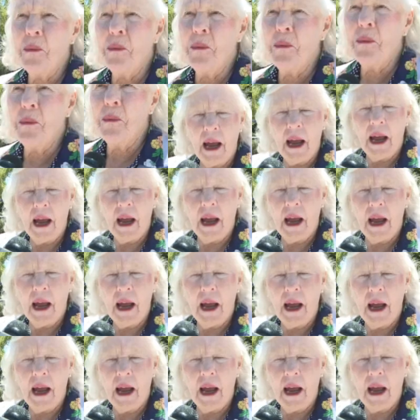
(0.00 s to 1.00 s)
up next to
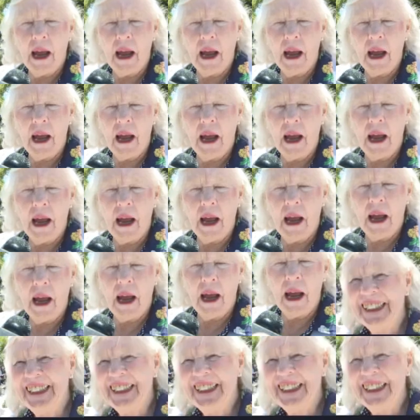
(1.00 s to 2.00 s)
each other.
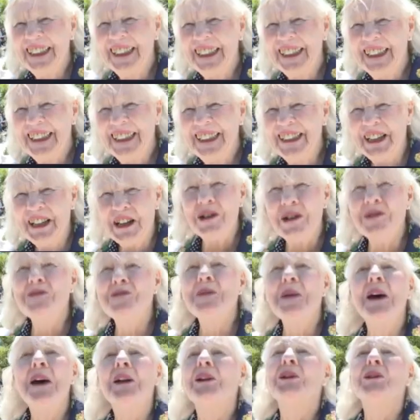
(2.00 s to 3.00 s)
And so we it
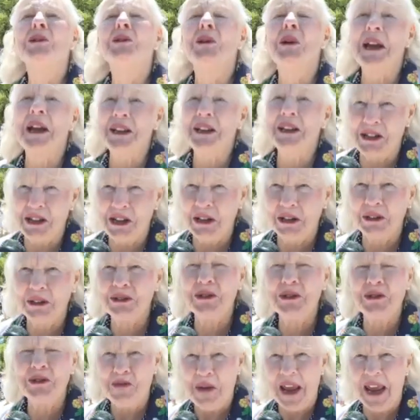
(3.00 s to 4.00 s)
meant a great deal
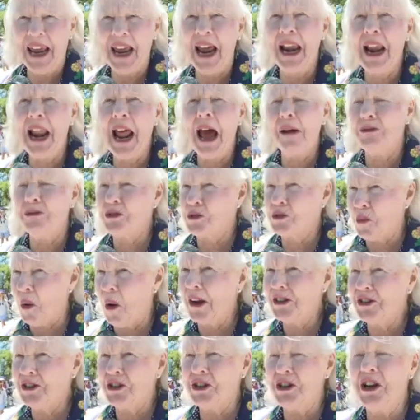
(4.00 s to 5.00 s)
to me, and I was
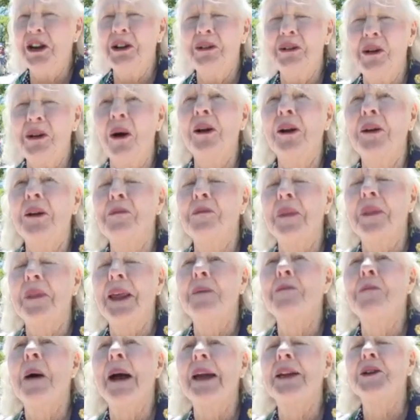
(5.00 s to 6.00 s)
watching it on
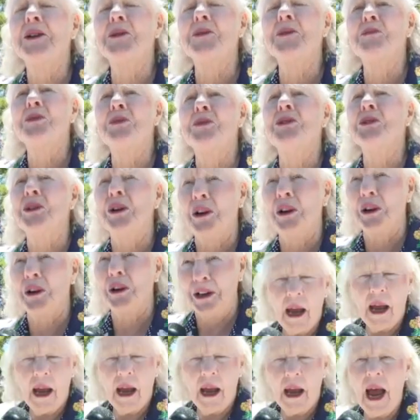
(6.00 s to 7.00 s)
my computer.
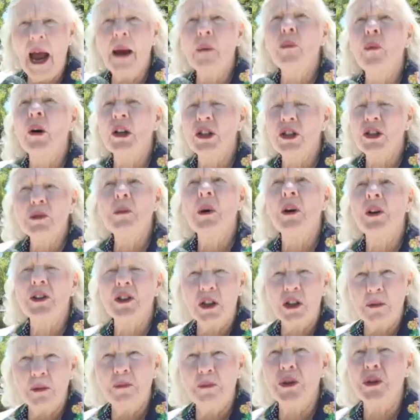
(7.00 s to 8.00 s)
I watch them on
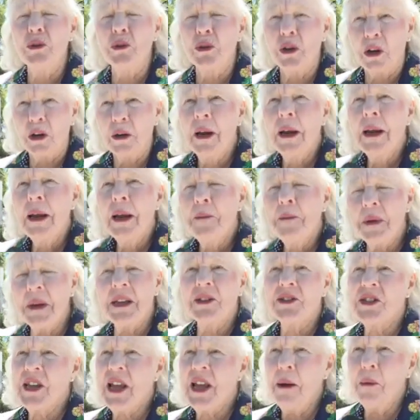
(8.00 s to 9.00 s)
the computer
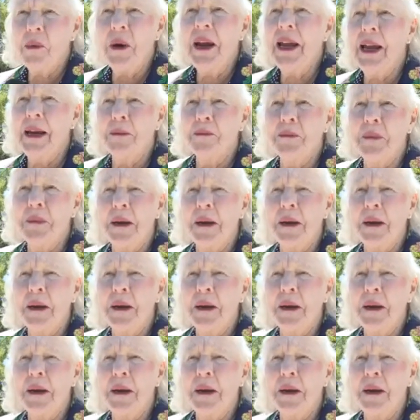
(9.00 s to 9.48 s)
because that way I'm